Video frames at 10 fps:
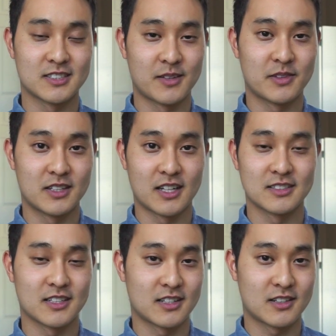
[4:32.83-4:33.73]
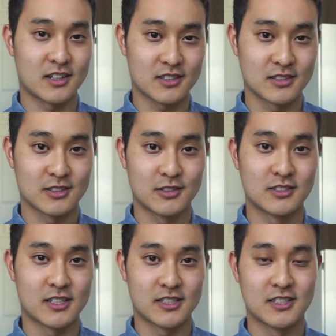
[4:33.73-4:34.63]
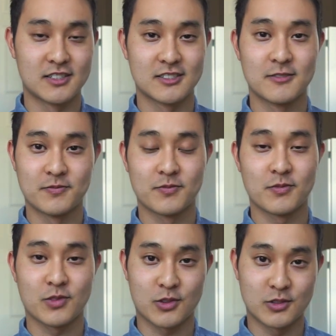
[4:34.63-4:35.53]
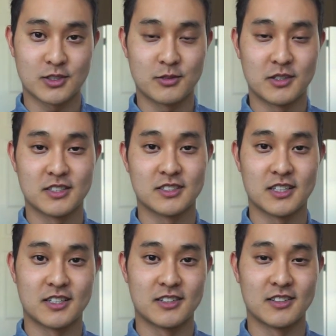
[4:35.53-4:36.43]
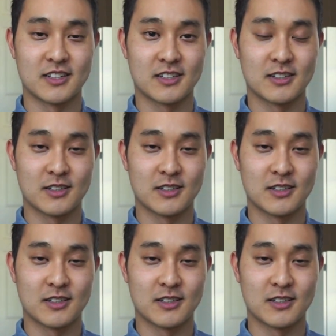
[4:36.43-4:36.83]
Same thing as like doctors, lawyers, engineers. Those are the ones that are like